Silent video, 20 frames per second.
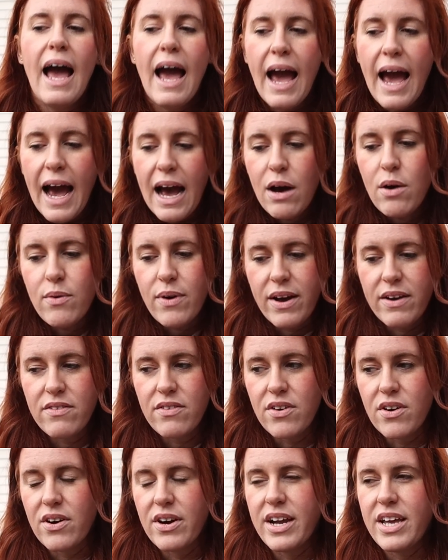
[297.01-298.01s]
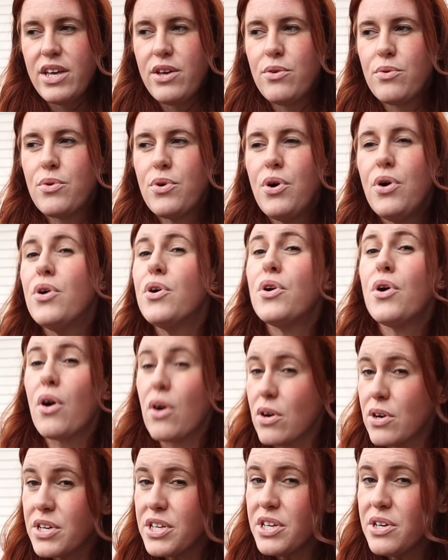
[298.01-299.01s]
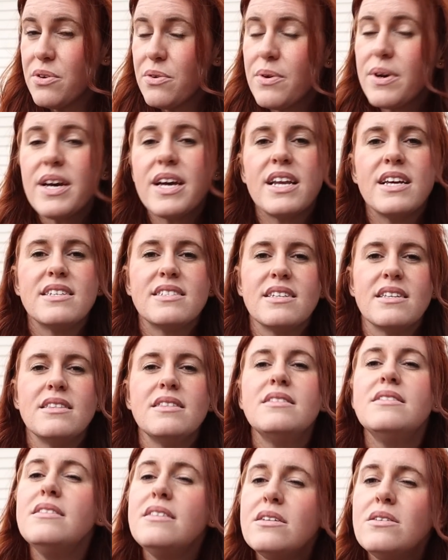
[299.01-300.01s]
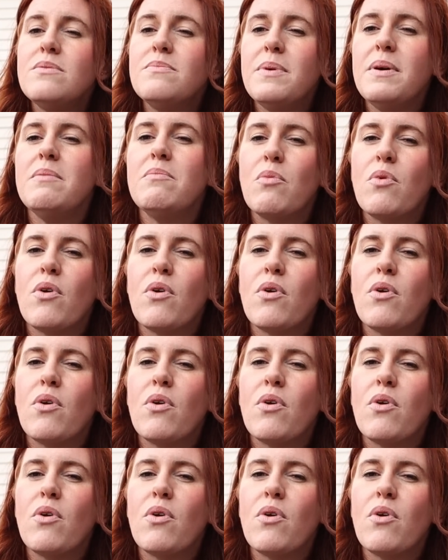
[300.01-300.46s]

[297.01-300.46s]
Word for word: However, you could argue it is a little bit